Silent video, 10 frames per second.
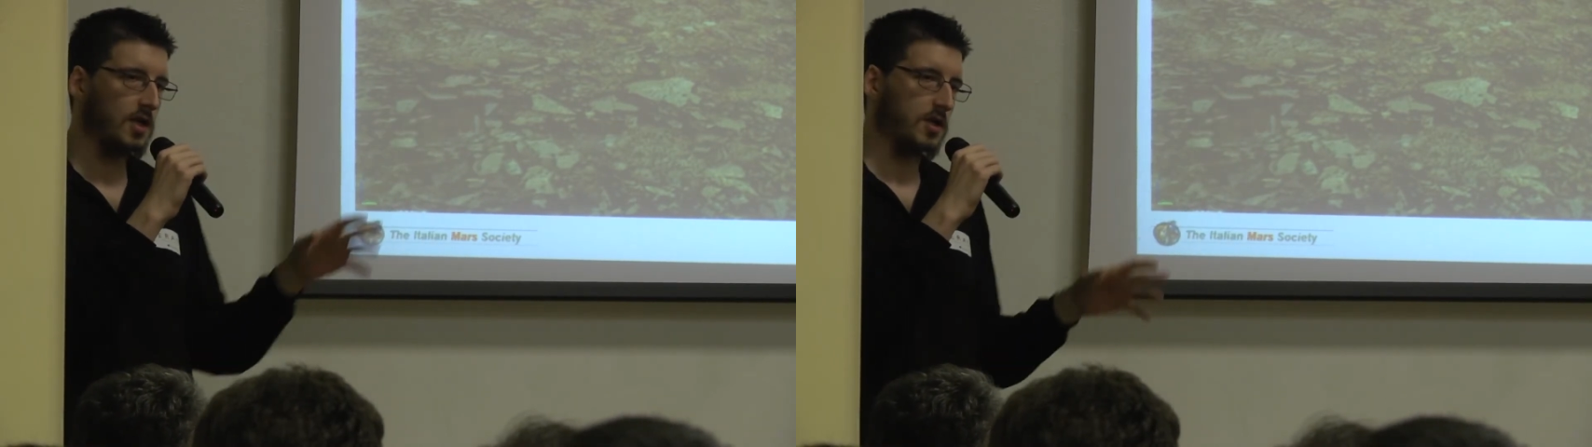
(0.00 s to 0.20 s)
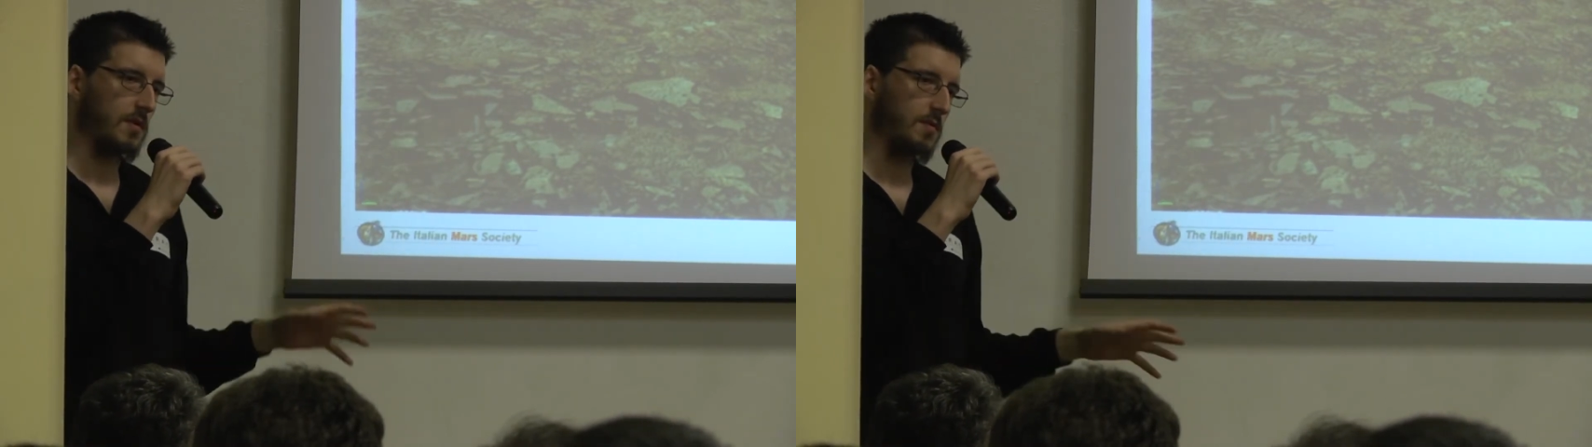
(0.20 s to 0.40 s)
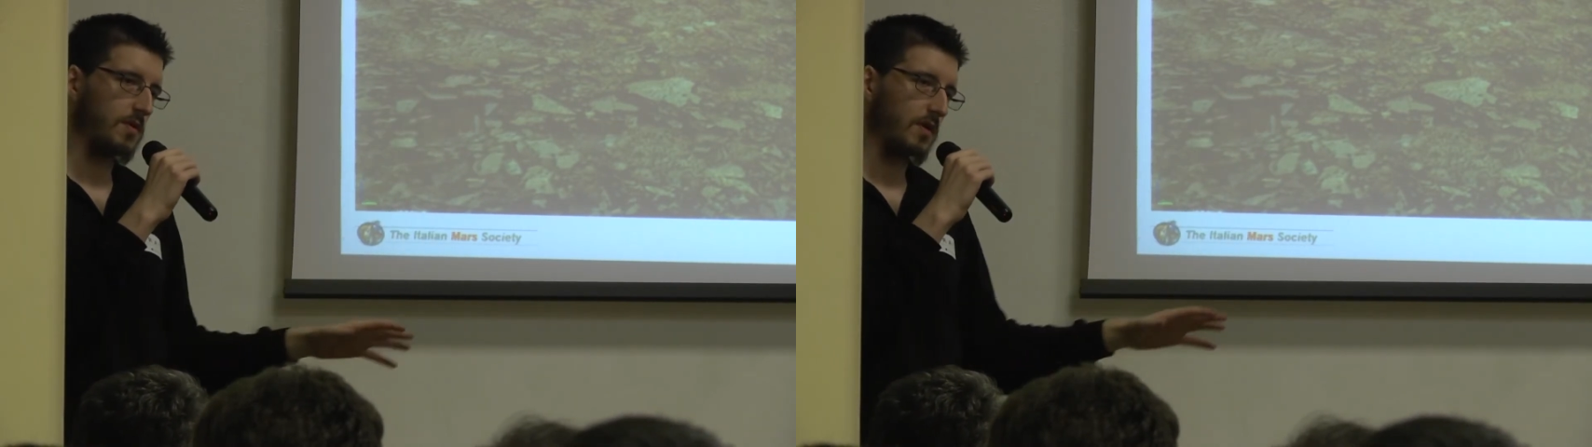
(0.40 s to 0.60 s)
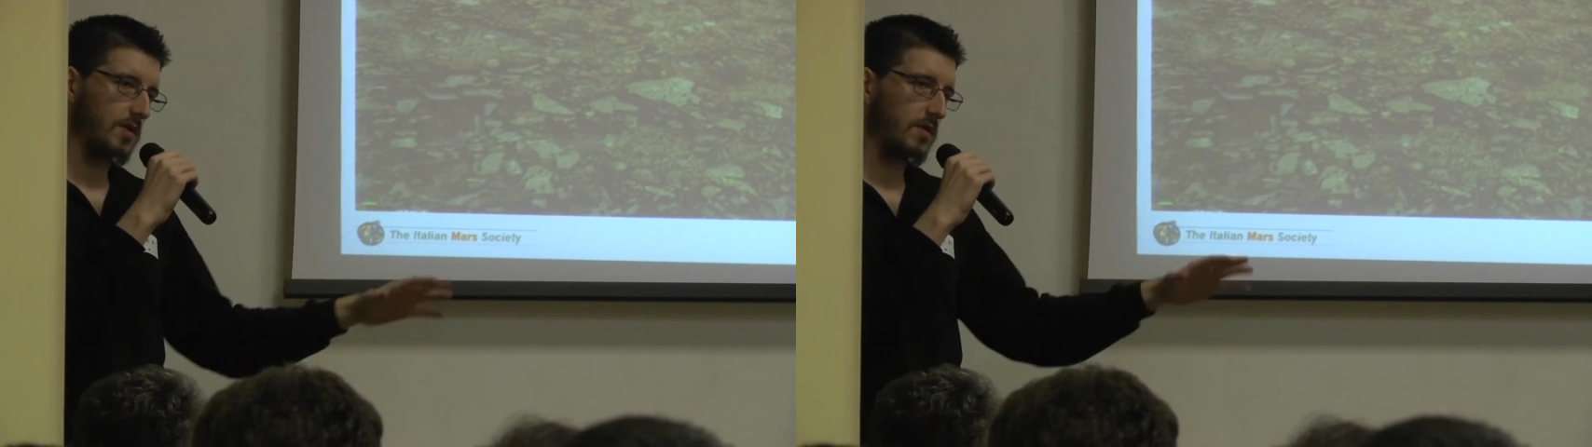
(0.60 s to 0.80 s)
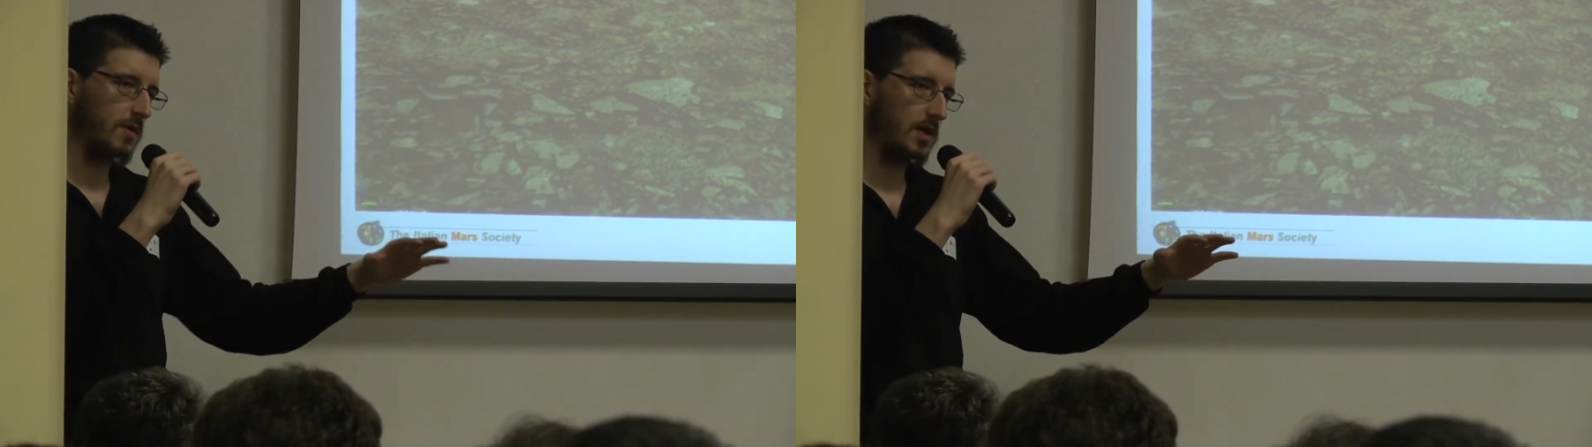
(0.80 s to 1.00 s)
so maybe you
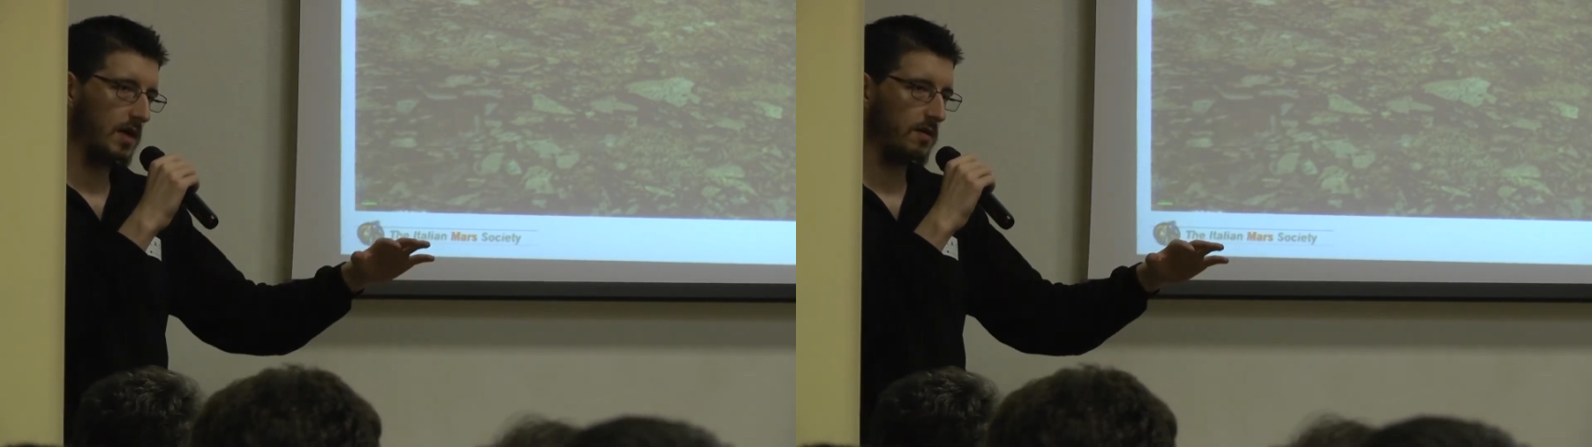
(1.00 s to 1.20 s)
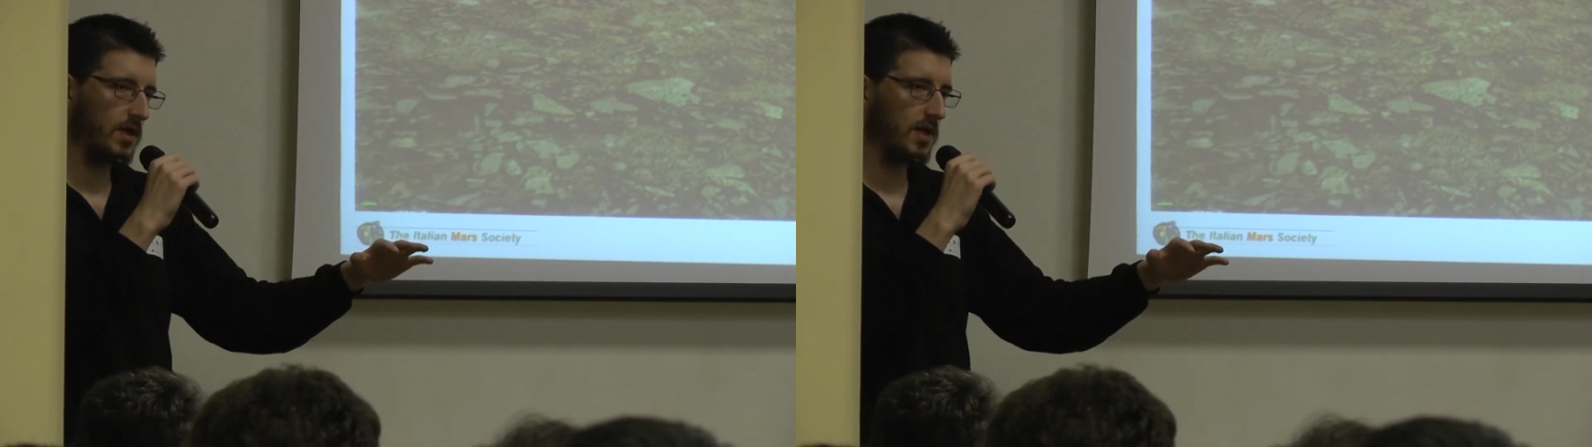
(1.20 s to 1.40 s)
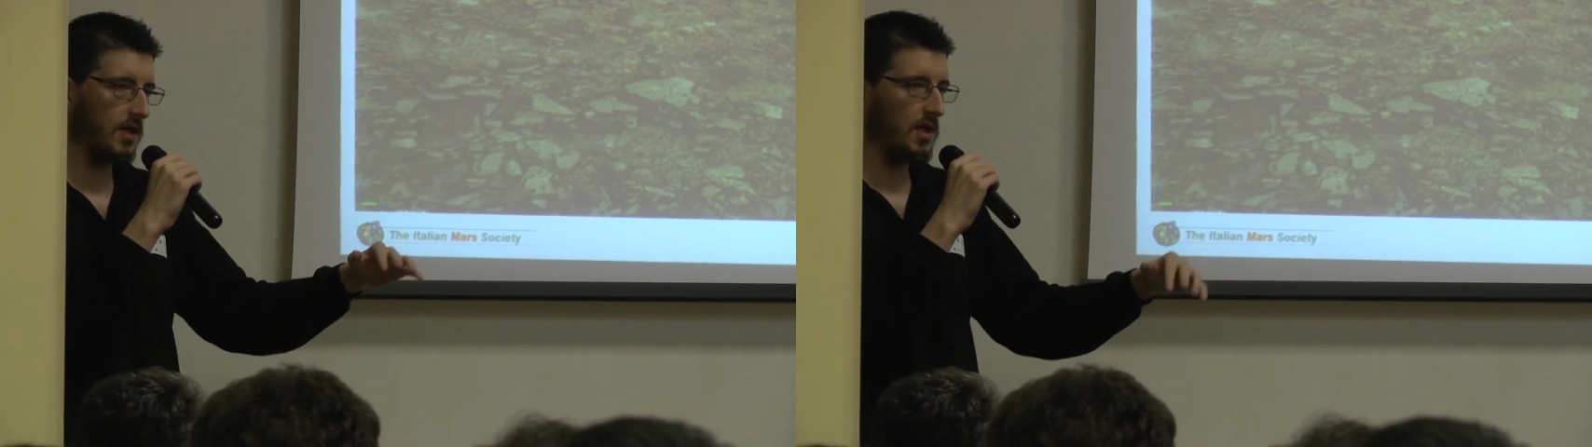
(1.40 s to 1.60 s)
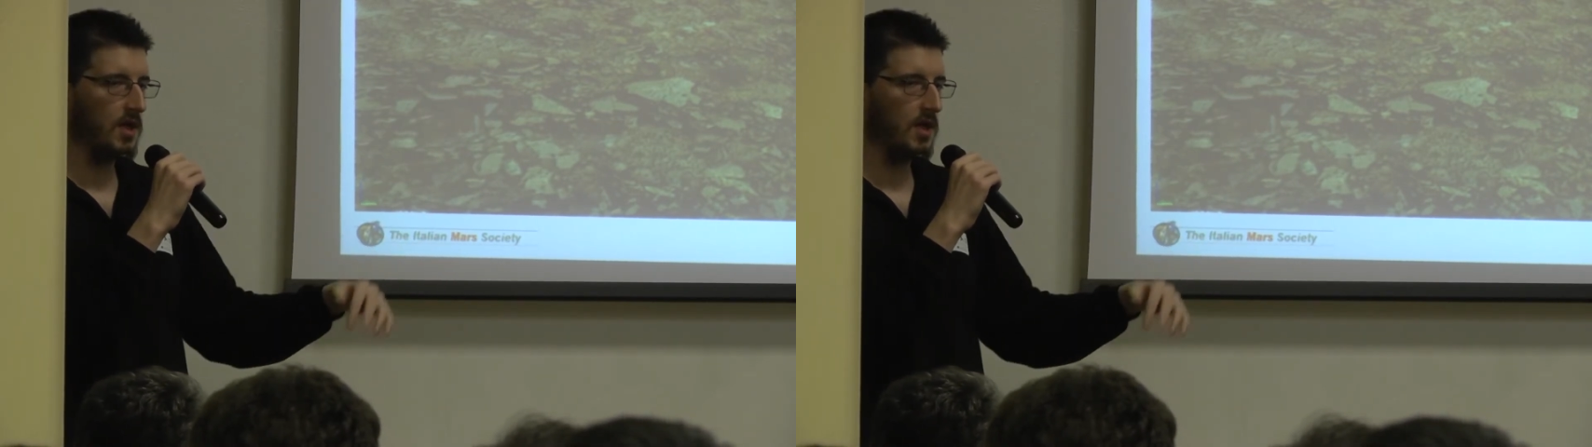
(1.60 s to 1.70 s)
want to go around it,